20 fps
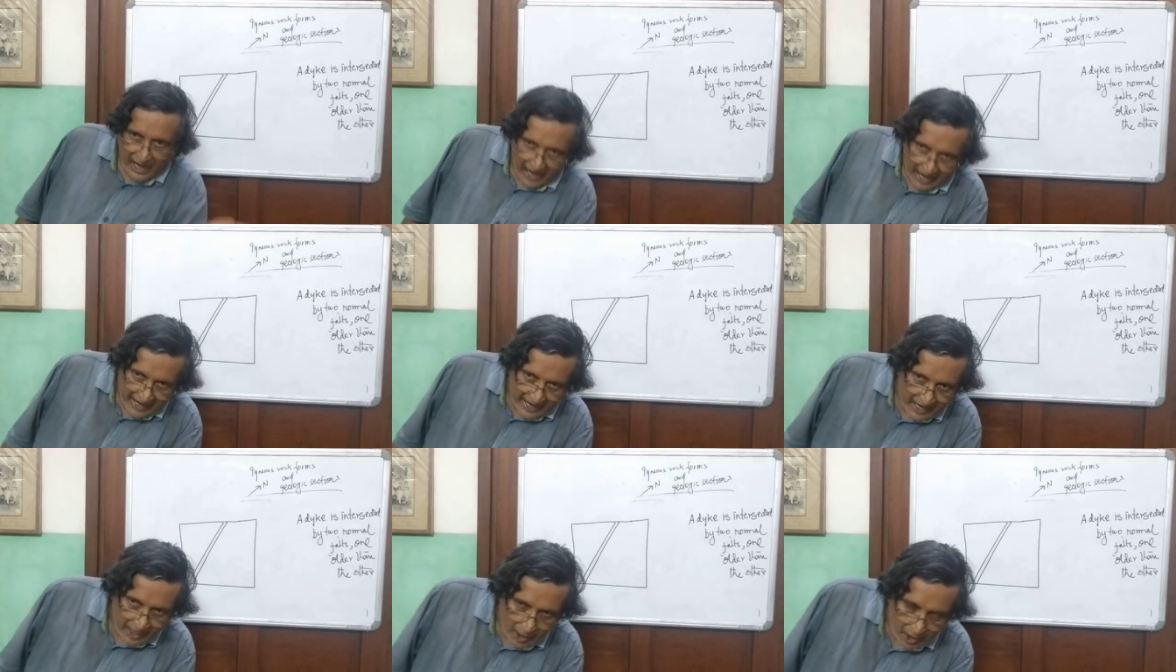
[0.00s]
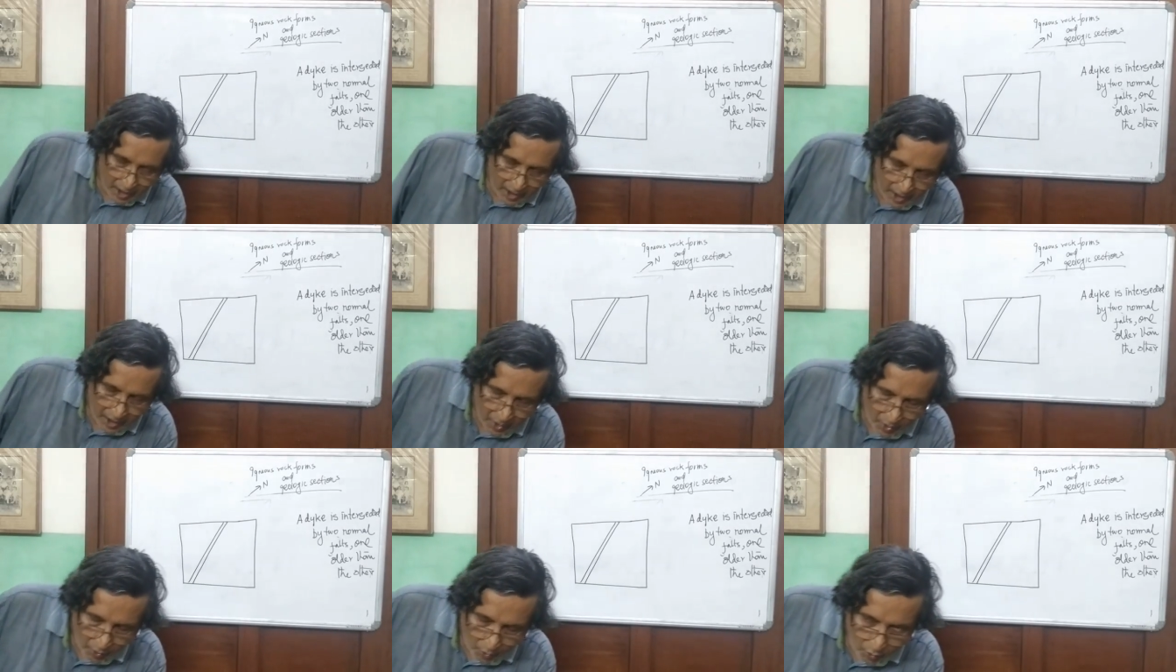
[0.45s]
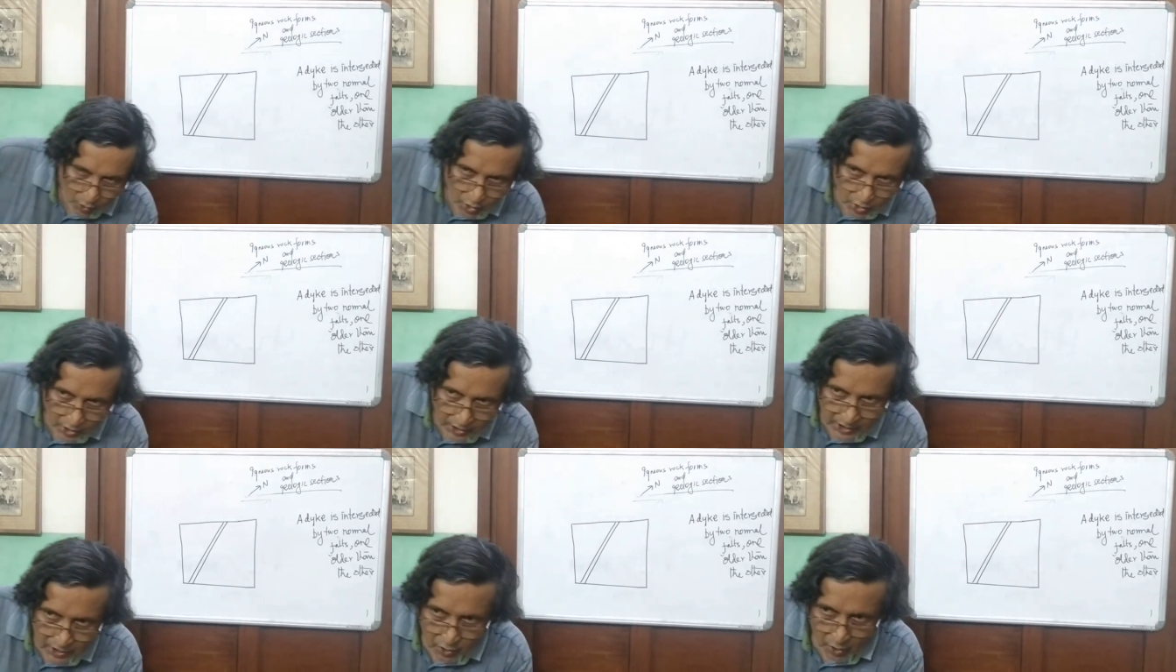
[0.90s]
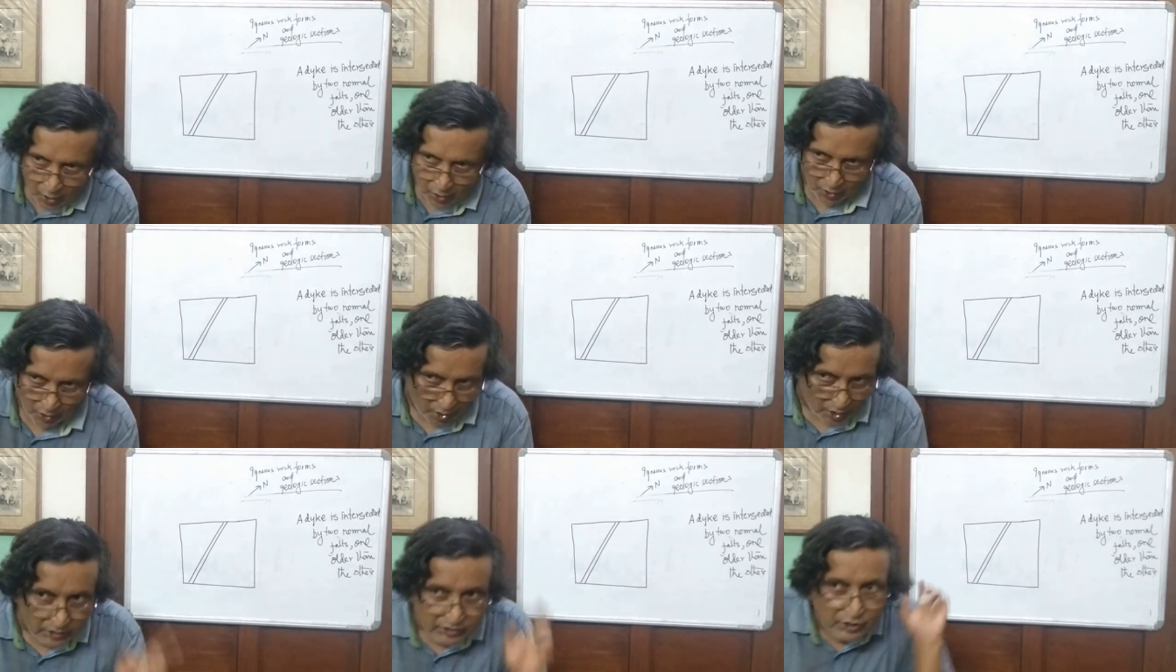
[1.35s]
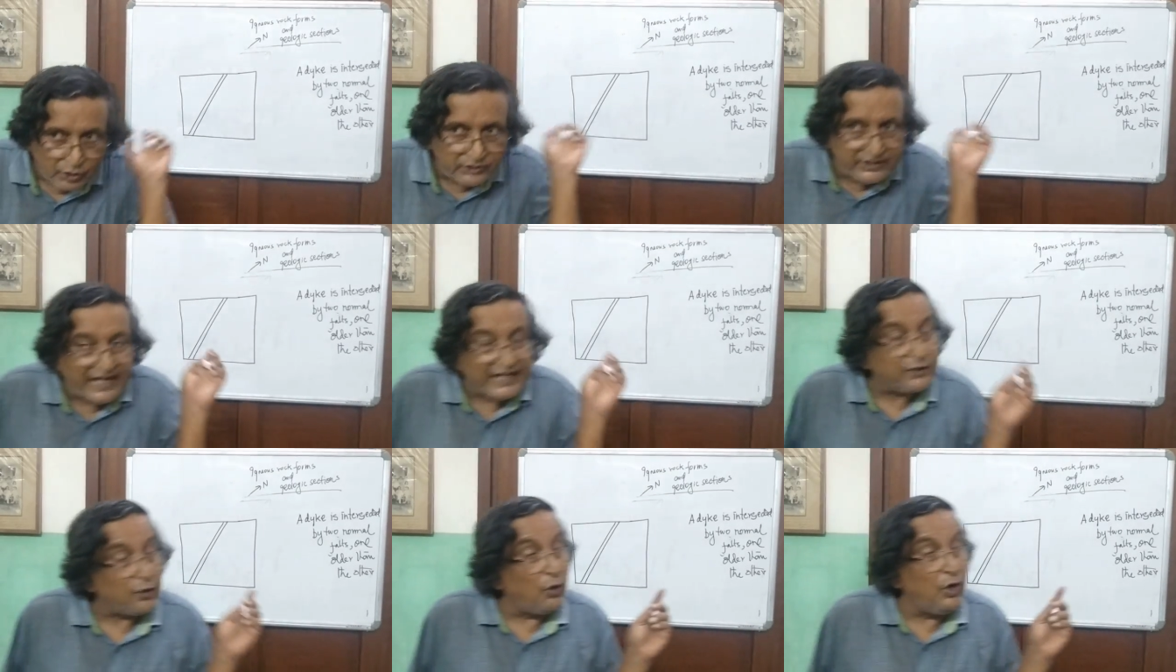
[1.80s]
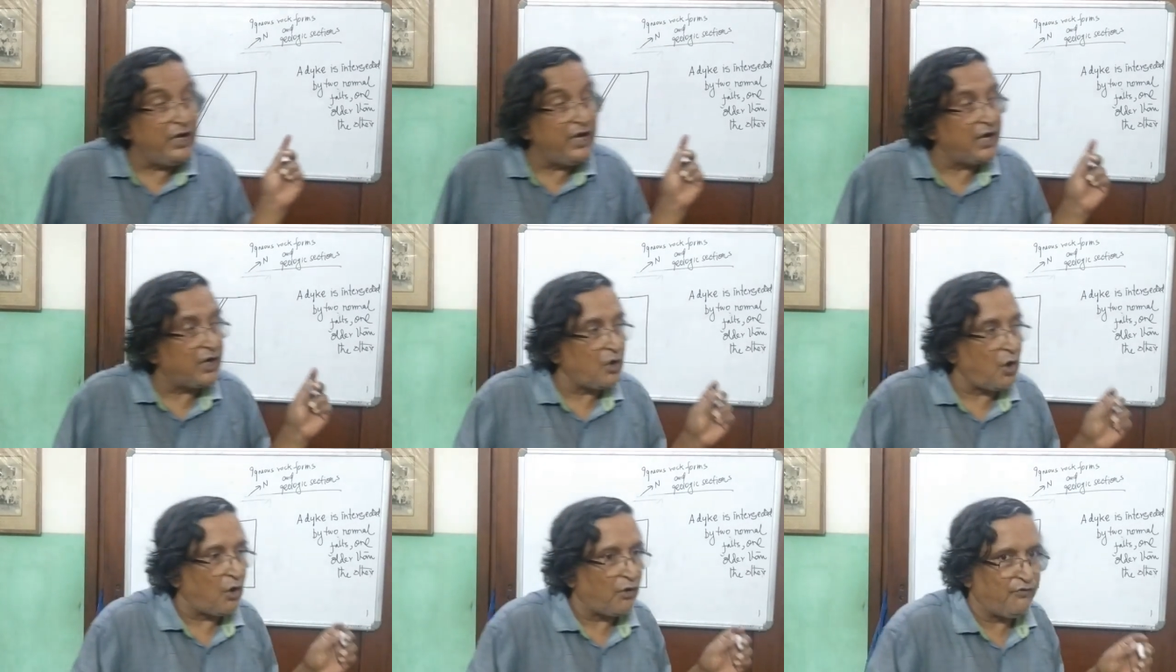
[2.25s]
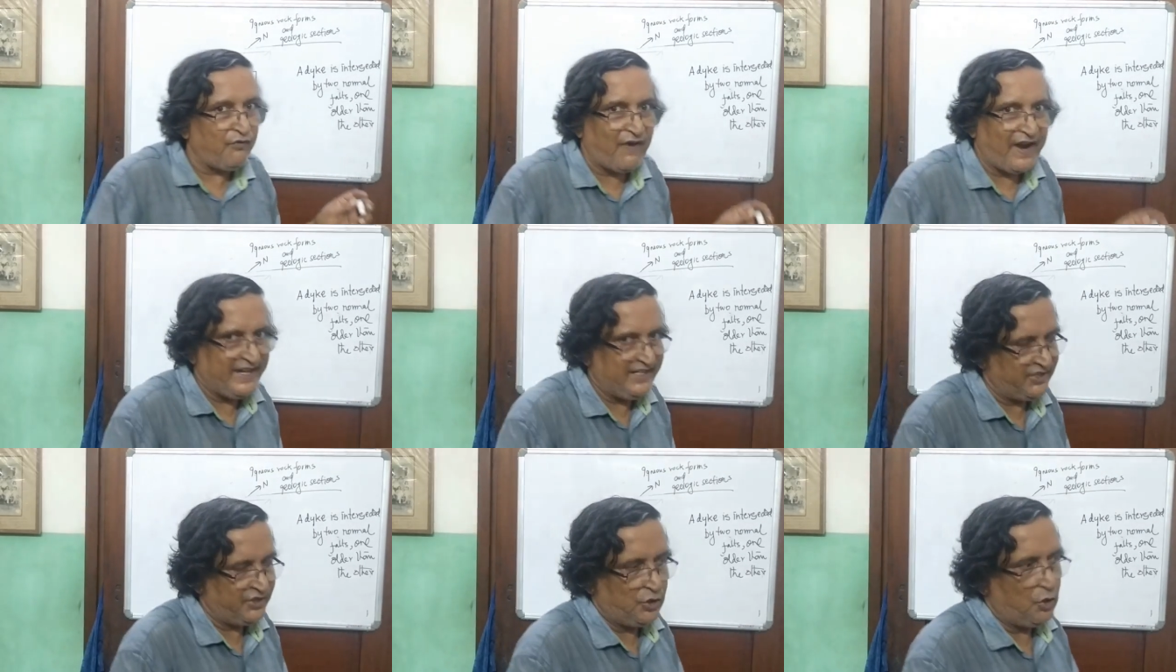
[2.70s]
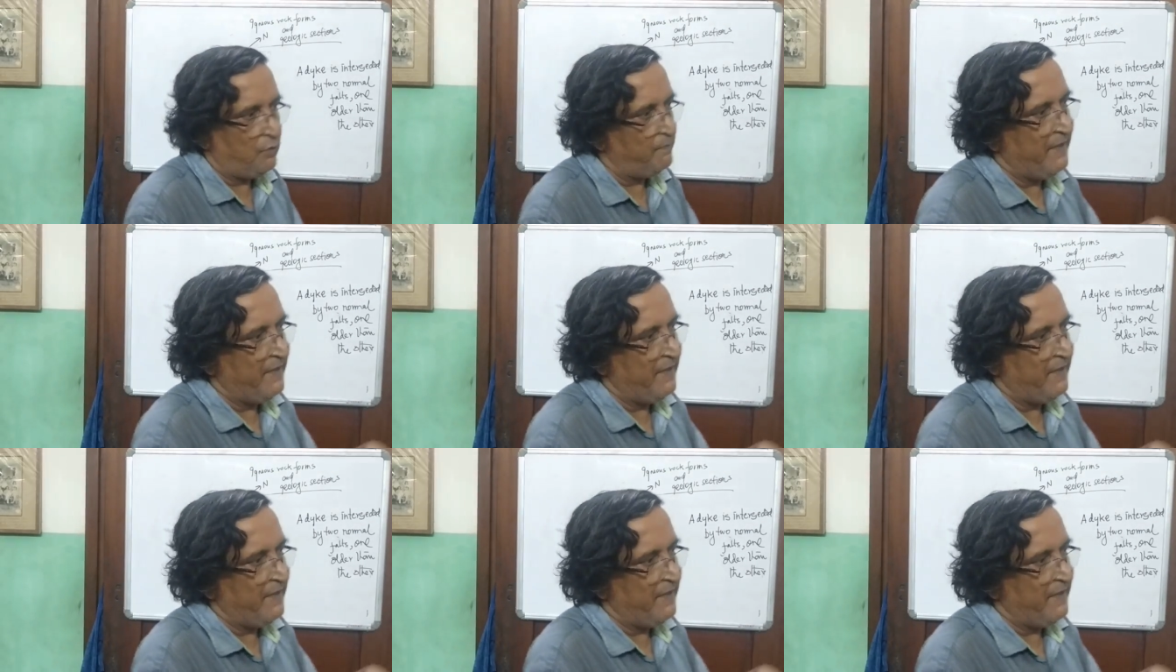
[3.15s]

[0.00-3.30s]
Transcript: an older rock, although that older rock finds no